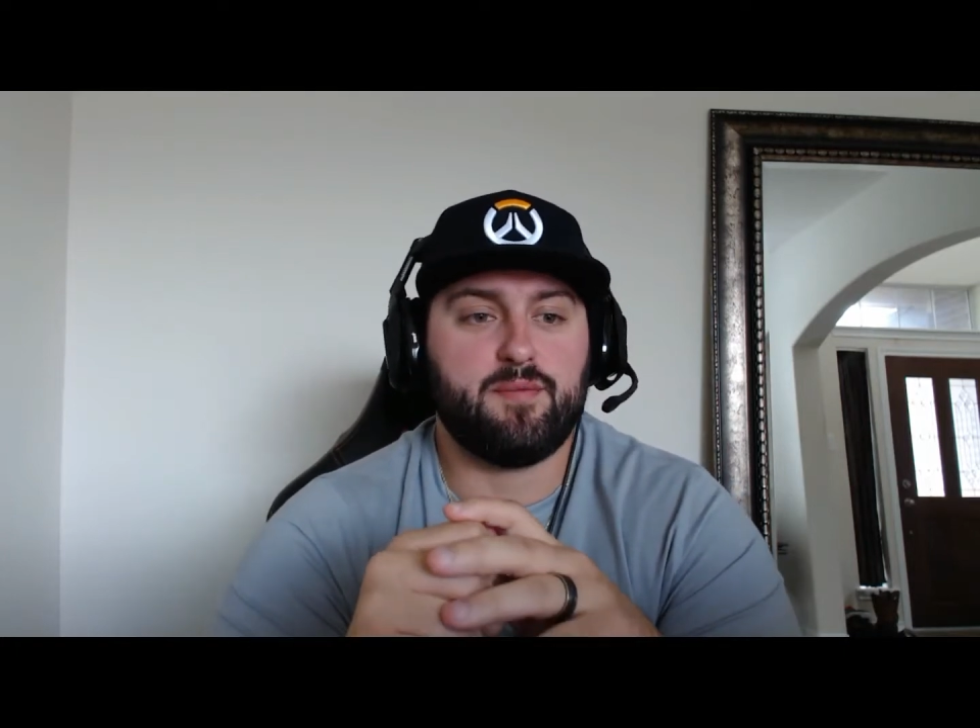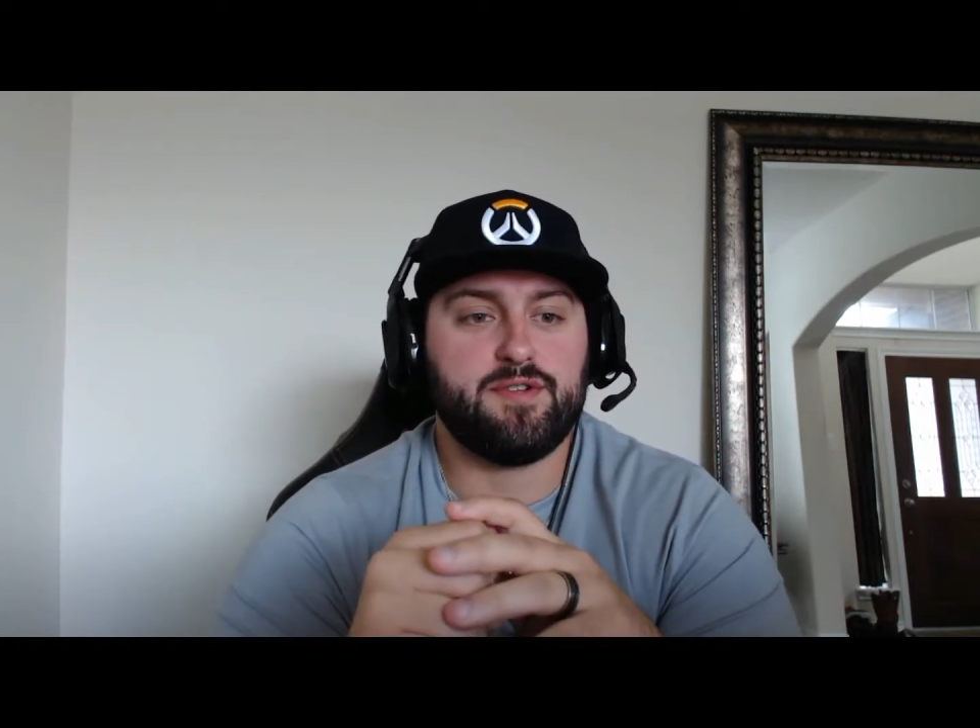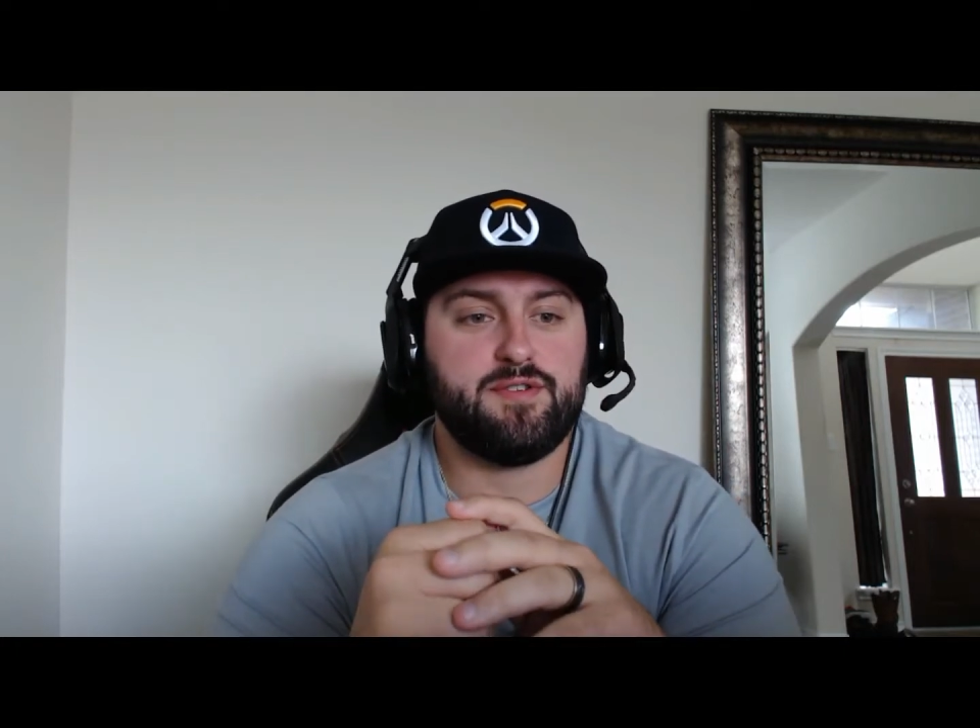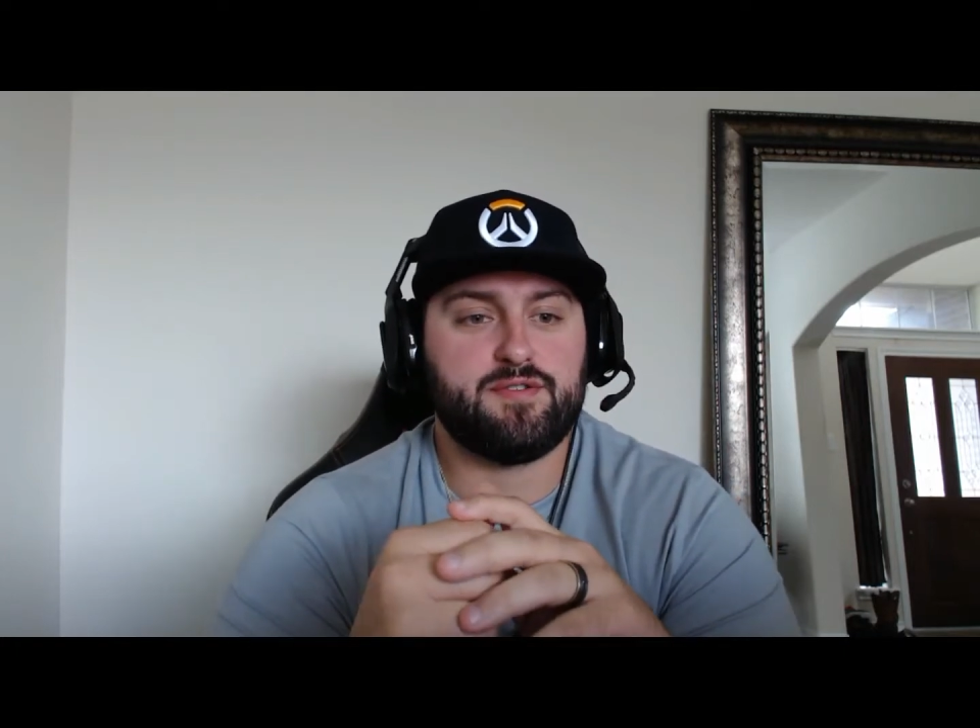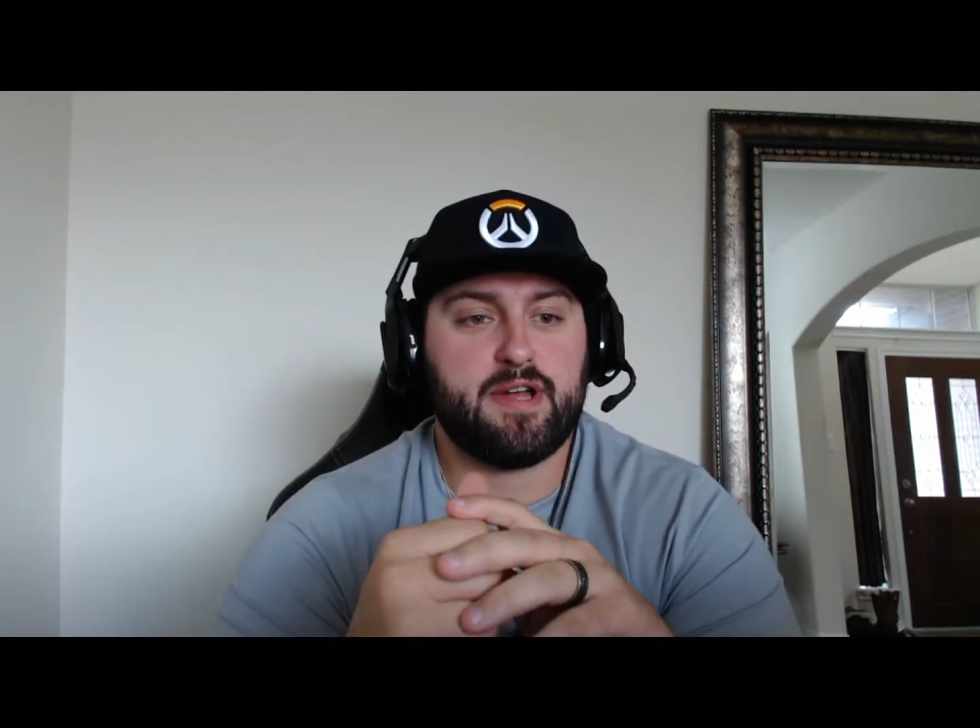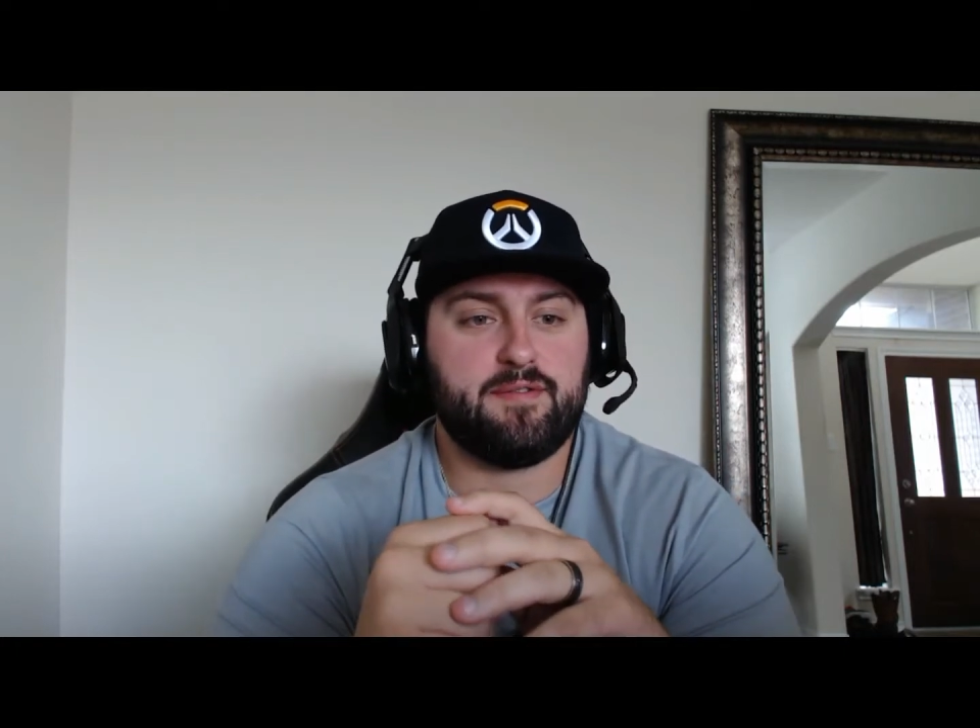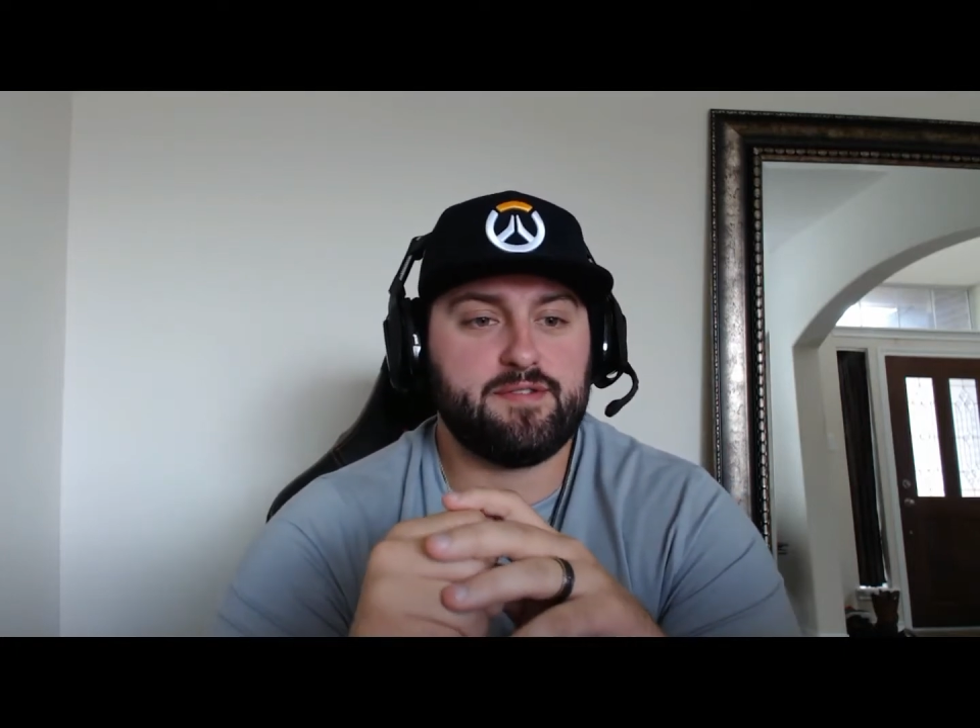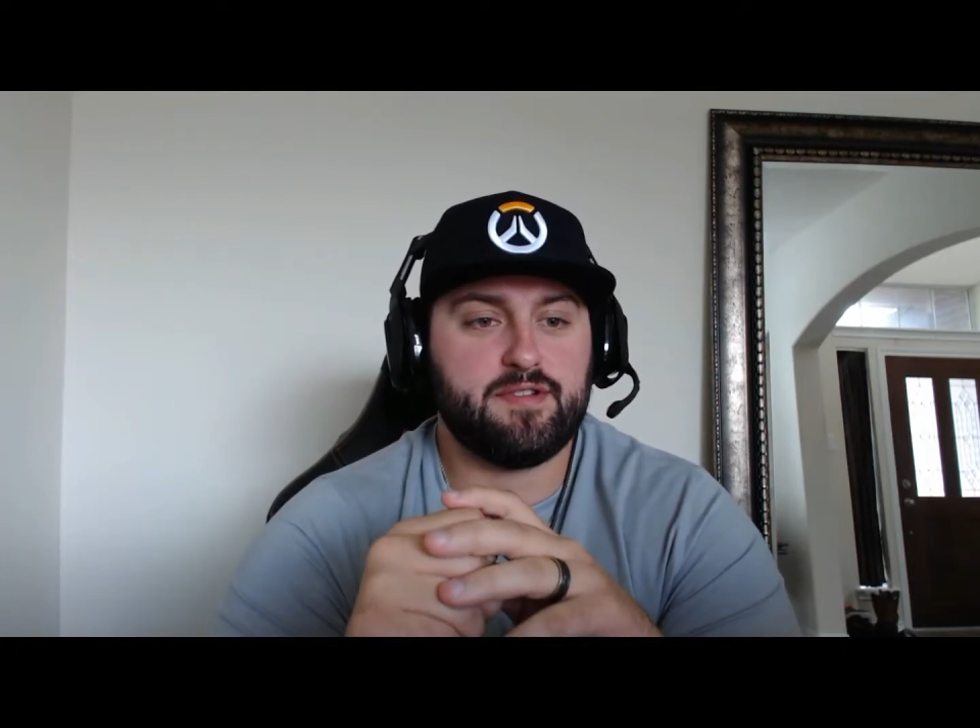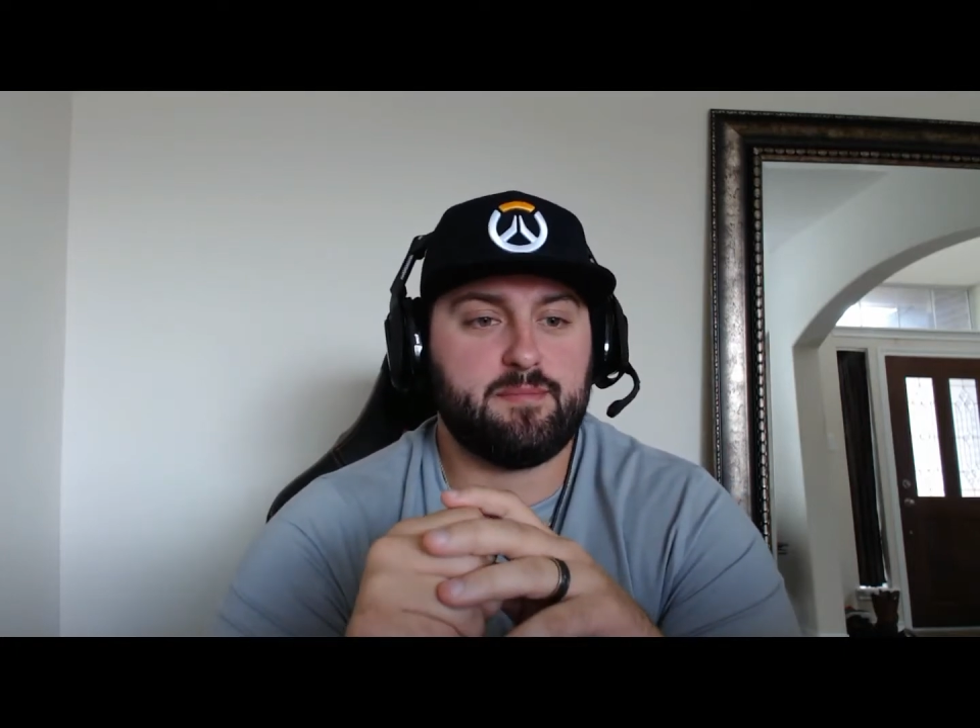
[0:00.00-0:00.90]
Once you travel to